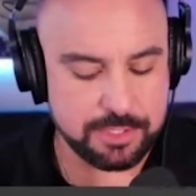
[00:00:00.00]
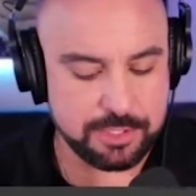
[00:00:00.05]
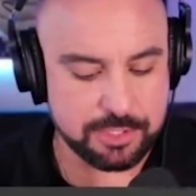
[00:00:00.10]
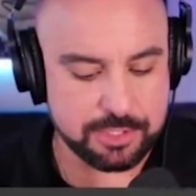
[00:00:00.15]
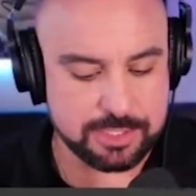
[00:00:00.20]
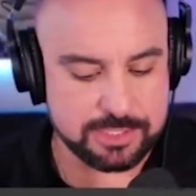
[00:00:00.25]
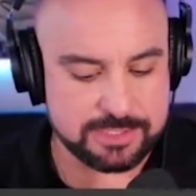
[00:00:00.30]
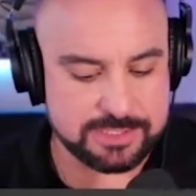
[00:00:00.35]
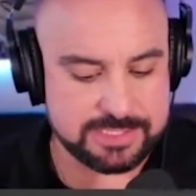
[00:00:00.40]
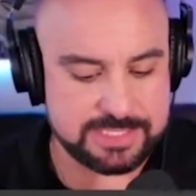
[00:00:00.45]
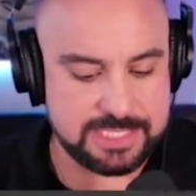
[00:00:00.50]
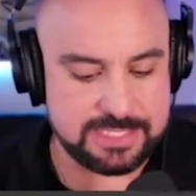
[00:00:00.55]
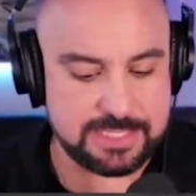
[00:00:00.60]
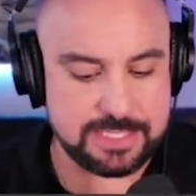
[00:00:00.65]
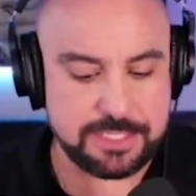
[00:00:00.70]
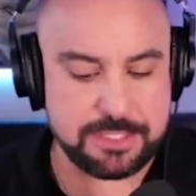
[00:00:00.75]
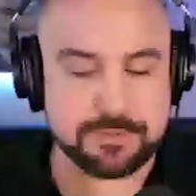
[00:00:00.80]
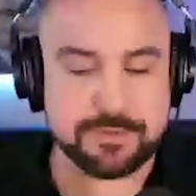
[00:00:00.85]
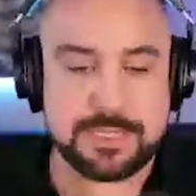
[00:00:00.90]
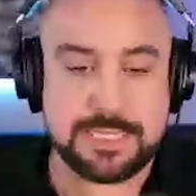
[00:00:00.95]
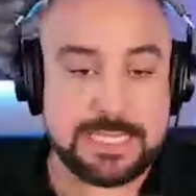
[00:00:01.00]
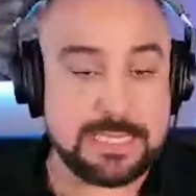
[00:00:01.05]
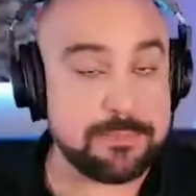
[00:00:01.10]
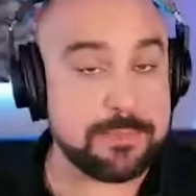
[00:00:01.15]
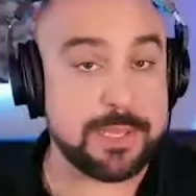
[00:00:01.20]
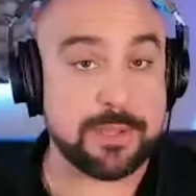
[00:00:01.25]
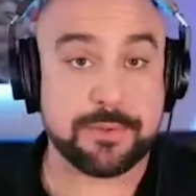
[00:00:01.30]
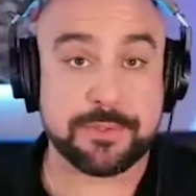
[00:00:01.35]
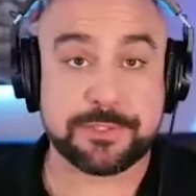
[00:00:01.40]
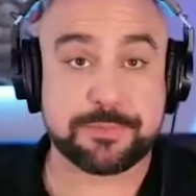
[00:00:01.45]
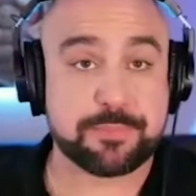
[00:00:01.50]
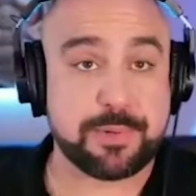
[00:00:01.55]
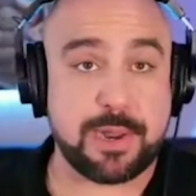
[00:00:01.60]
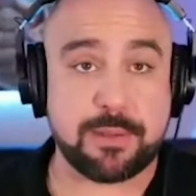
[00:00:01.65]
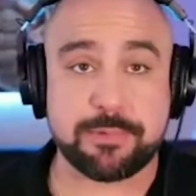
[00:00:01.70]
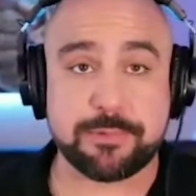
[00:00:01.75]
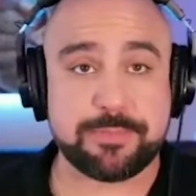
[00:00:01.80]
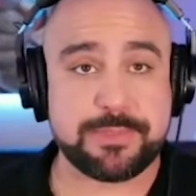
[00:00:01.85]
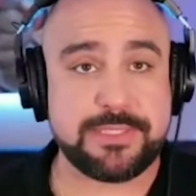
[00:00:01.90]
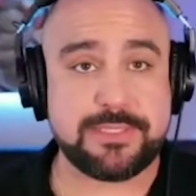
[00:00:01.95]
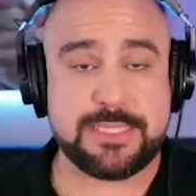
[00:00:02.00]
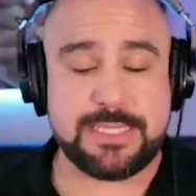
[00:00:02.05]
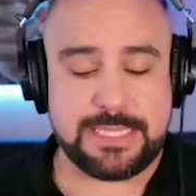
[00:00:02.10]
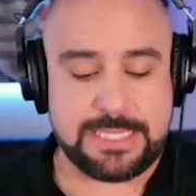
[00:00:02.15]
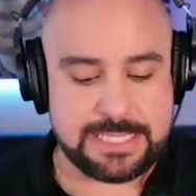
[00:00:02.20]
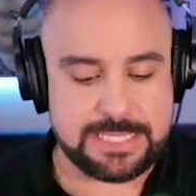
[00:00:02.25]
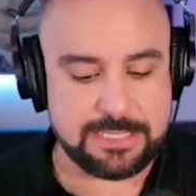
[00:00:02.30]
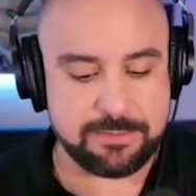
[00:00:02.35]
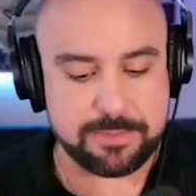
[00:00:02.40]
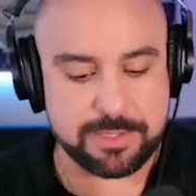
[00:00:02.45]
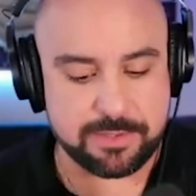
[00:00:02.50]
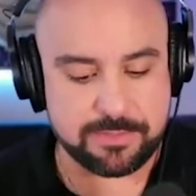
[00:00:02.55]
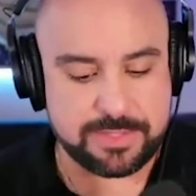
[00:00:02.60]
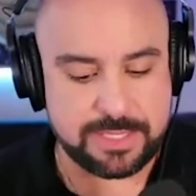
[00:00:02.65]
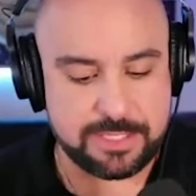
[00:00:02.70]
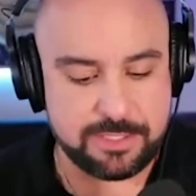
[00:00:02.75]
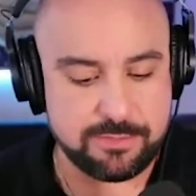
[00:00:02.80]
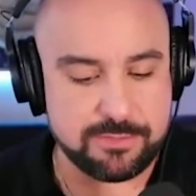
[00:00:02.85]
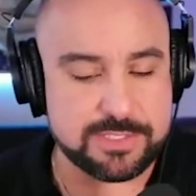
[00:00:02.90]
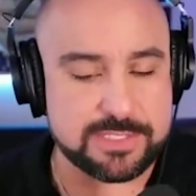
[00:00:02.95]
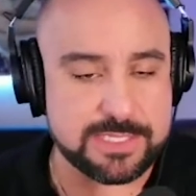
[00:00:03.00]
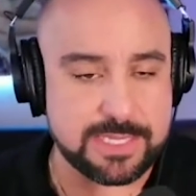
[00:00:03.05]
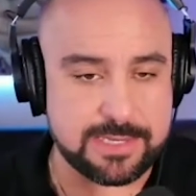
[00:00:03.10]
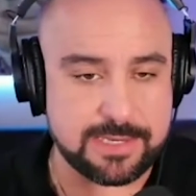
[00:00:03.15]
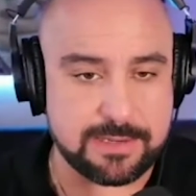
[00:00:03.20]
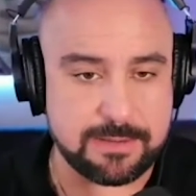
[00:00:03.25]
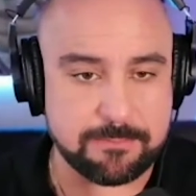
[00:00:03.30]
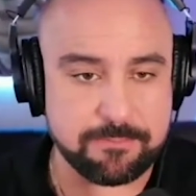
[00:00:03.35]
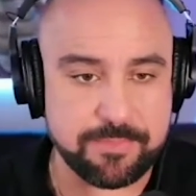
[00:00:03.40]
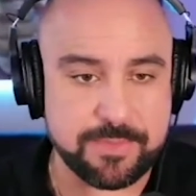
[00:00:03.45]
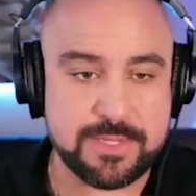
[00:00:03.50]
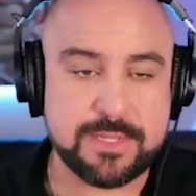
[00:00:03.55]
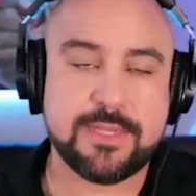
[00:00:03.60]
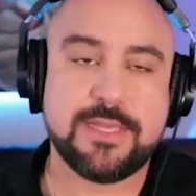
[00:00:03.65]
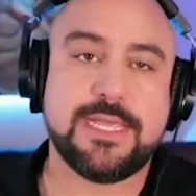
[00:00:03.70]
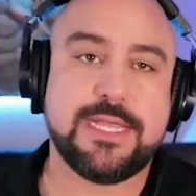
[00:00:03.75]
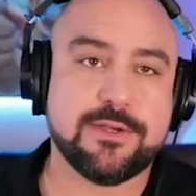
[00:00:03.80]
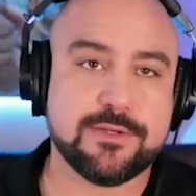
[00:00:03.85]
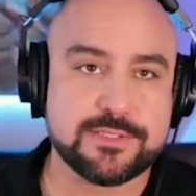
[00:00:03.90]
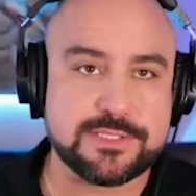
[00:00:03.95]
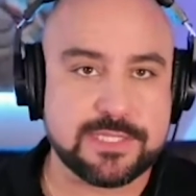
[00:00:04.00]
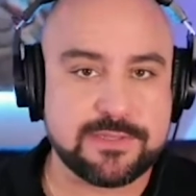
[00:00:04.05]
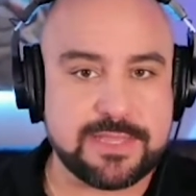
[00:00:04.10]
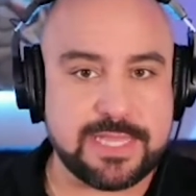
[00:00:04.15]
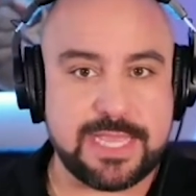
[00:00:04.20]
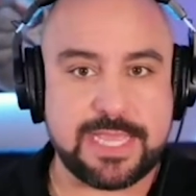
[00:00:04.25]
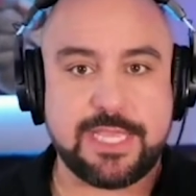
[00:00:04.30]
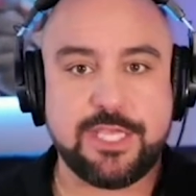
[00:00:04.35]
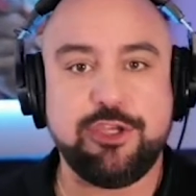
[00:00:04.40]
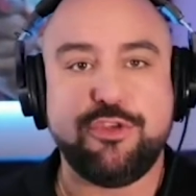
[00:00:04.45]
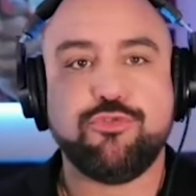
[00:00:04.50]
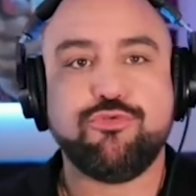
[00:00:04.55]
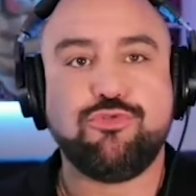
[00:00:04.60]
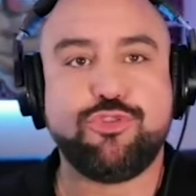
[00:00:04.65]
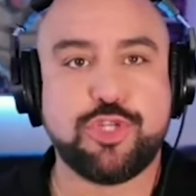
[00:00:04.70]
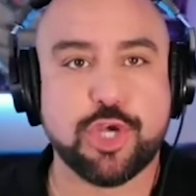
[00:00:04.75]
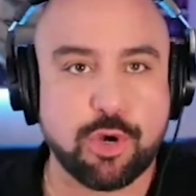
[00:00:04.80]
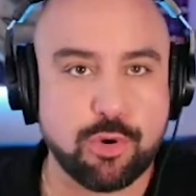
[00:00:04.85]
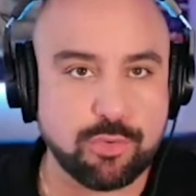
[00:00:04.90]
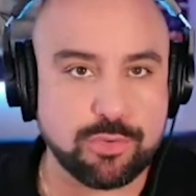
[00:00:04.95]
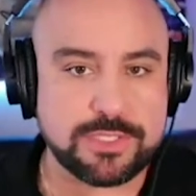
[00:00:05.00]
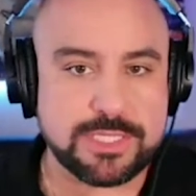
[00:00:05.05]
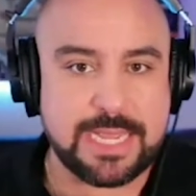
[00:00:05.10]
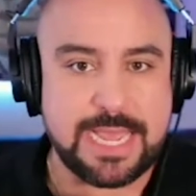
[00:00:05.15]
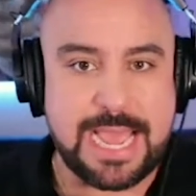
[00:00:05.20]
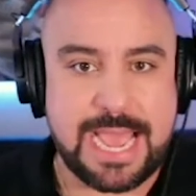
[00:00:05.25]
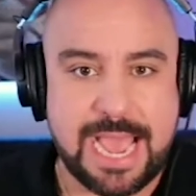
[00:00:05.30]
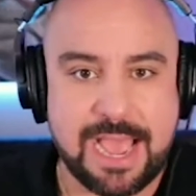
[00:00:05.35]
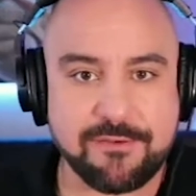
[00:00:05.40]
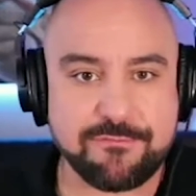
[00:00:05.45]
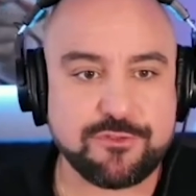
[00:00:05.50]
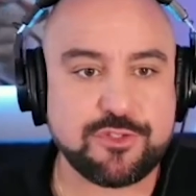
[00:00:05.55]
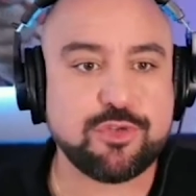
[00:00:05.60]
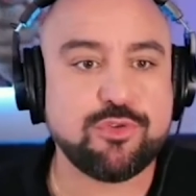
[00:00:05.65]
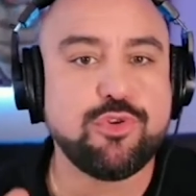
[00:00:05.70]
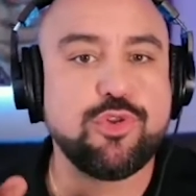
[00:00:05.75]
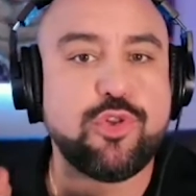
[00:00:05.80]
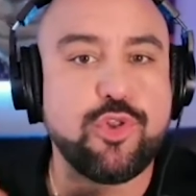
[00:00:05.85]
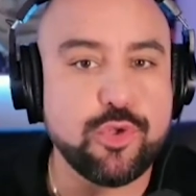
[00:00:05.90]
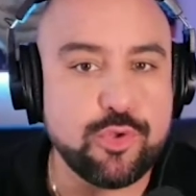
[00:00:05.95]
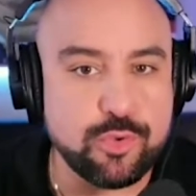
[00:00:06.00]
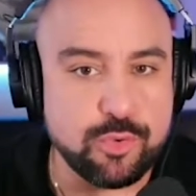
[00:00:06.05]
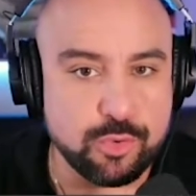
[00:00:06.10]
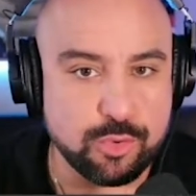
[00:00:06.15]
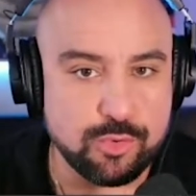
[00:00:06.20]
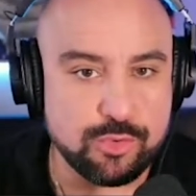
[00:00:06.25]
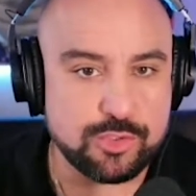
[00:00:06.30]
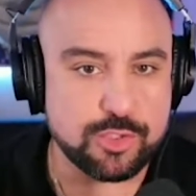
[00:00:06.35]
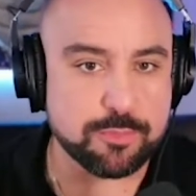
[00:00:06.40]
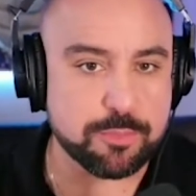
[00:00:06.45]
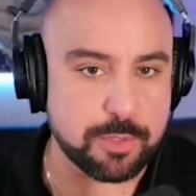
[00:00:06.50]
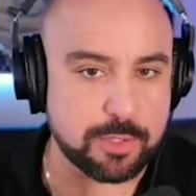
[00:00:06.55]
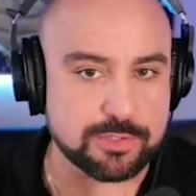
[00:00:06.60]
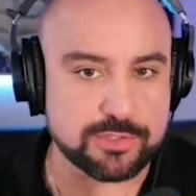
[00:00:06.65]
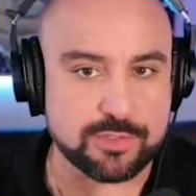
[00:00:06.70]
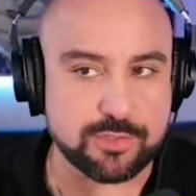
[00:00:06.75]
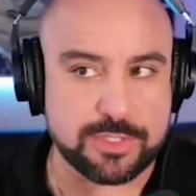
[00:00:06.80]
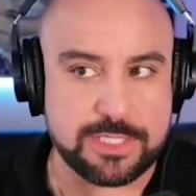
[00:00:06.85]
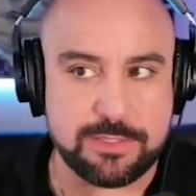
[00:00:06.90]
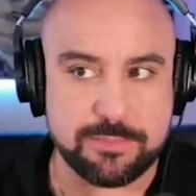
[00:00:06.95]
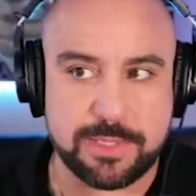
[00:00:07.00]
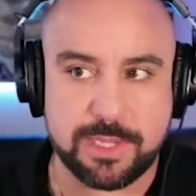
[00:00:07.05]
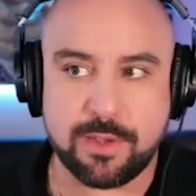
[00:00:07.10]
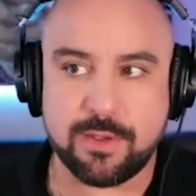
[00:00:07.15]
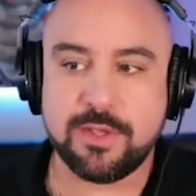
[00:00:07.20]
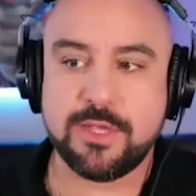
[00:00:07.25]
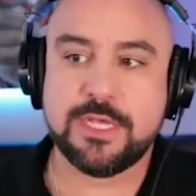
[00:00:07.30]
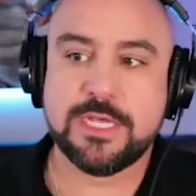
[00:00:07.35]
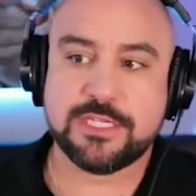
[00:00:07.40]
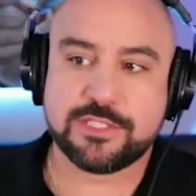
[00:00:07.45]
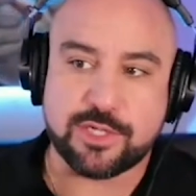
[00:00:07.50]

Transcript: You're going to see that your email is probably the email that you set up. Here's the thing. You don't have to lose your personal email.